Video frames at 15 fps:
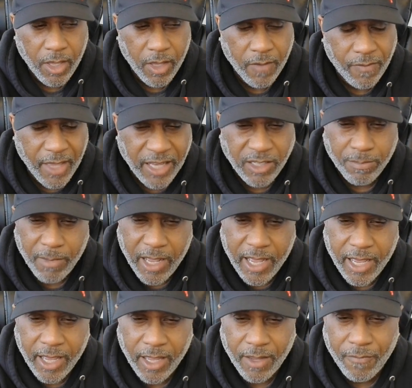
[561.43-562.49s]
If that's
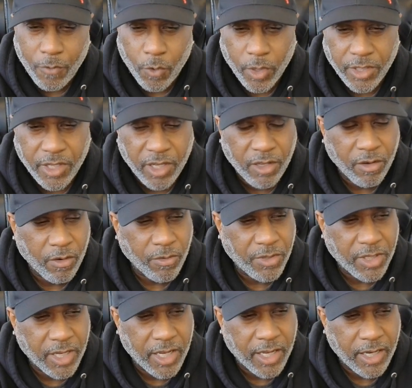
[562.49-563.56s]
my 14-year-old
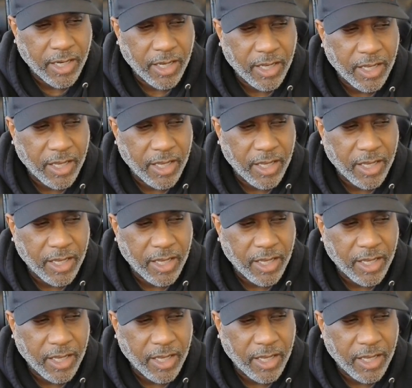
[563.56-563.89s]
son,